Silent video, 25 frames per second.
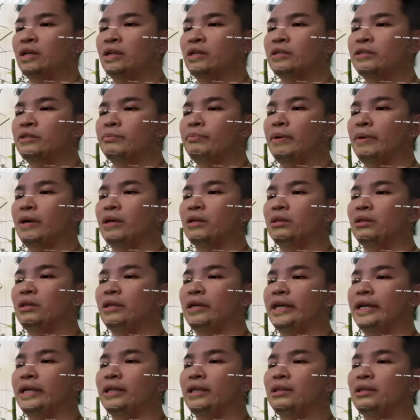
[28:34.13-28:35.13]

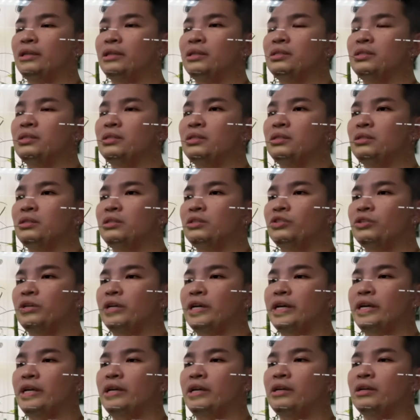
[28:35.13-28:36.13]
spotlight. Let's
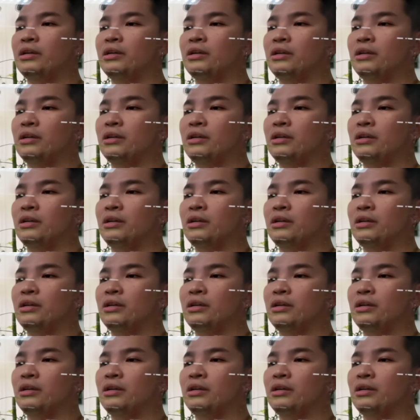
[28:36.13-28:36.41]
try.